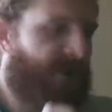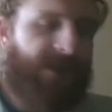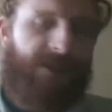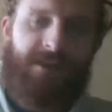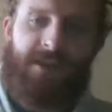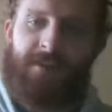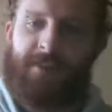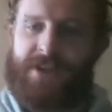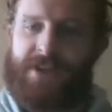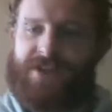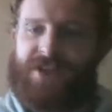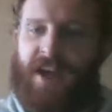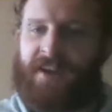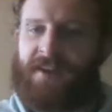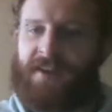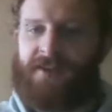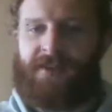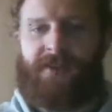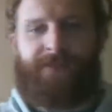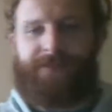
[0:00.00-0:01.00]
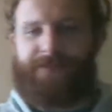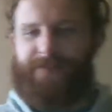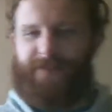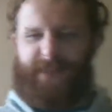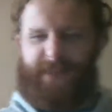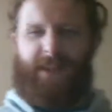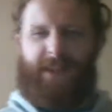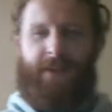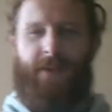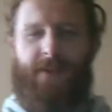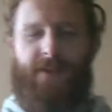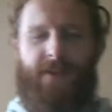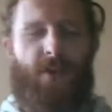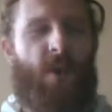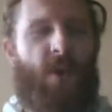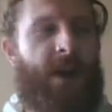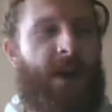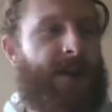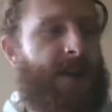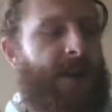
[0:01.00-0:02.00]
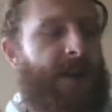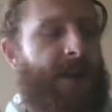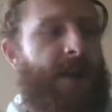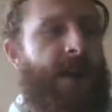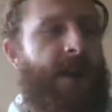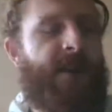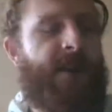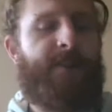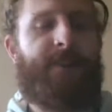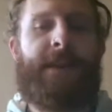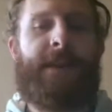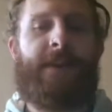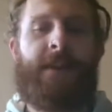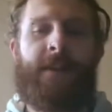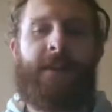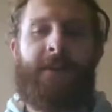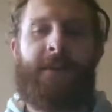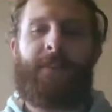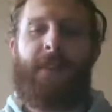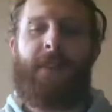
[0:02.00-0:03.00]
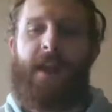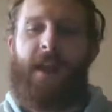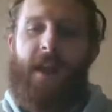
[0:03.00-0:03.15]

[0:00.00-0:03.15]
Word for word: look a little bit jagged. Looks quite like unappealing,